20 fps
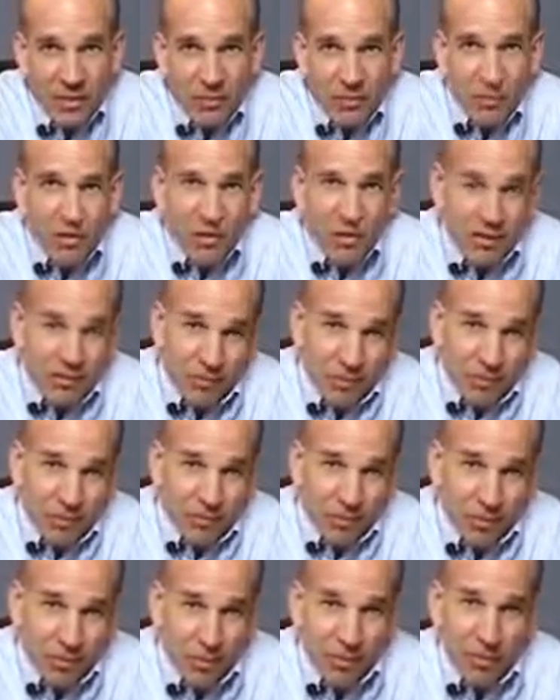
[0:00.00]
But if you
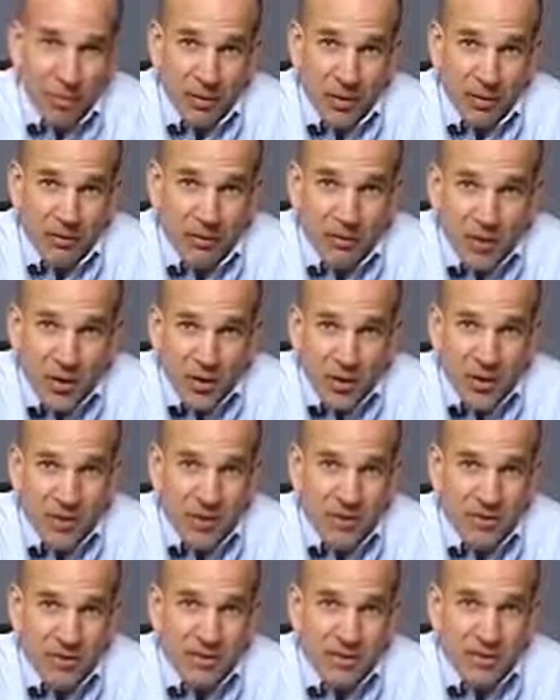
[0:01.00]
trip up on a few of
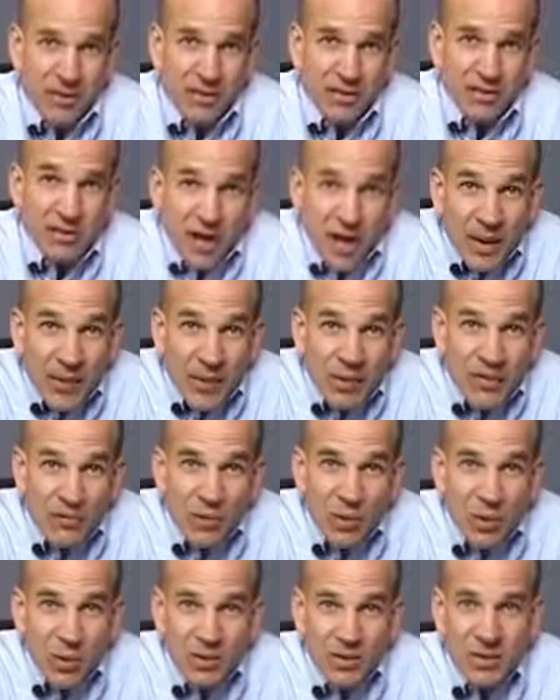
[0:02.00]
these types
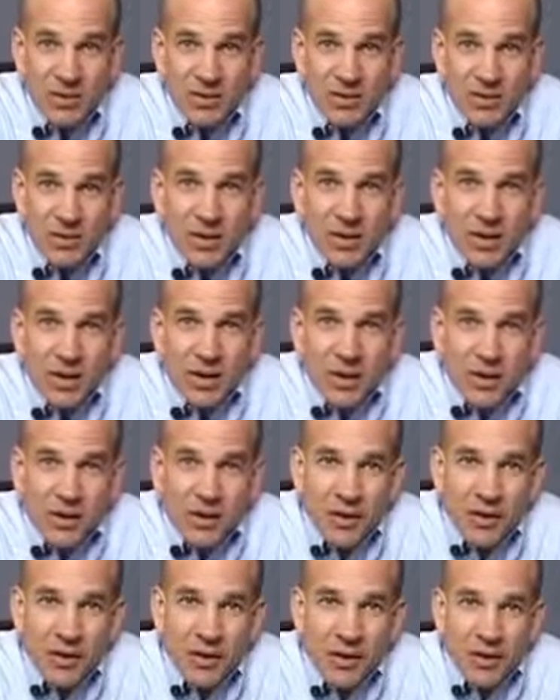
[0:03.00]
of questions,
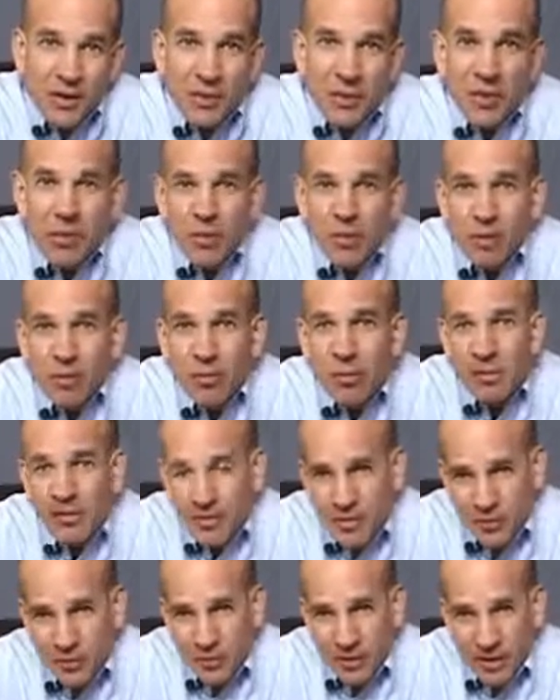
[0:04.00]
you can
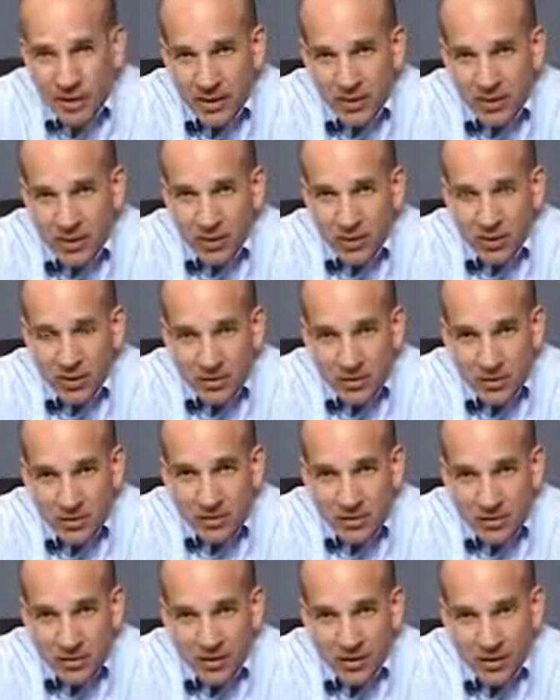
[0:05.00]
probably expect that you're
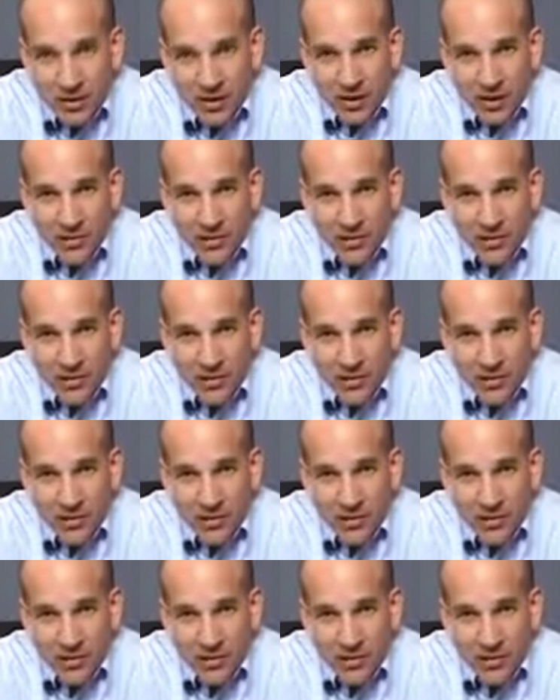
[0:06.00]
just not going to